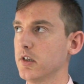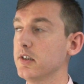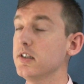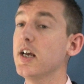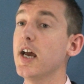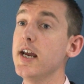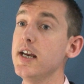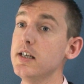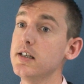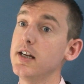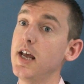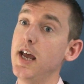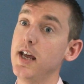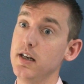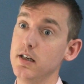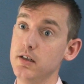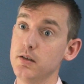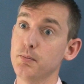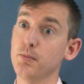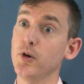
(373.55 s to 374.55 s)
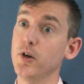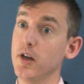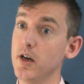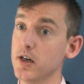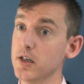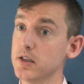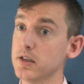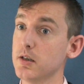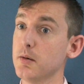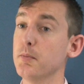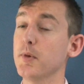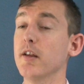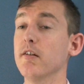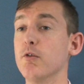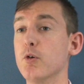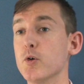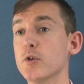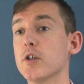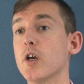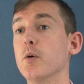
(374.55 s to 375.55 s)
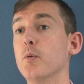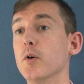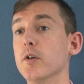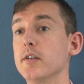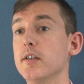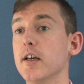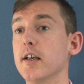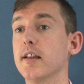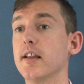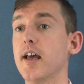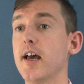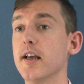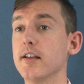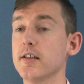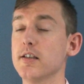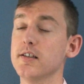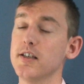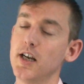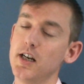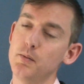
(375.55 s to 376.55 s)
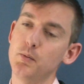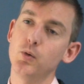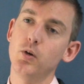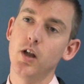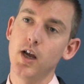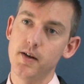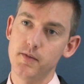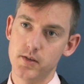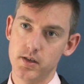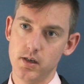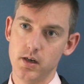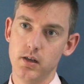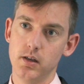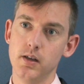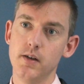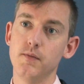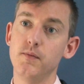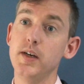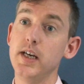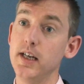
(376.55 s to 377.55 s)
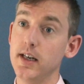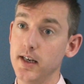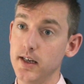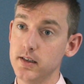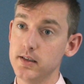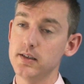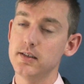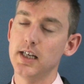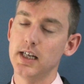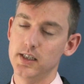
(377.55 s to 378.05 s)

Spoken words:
taste end products, but they're also wanting their sustainable lifestyle feelings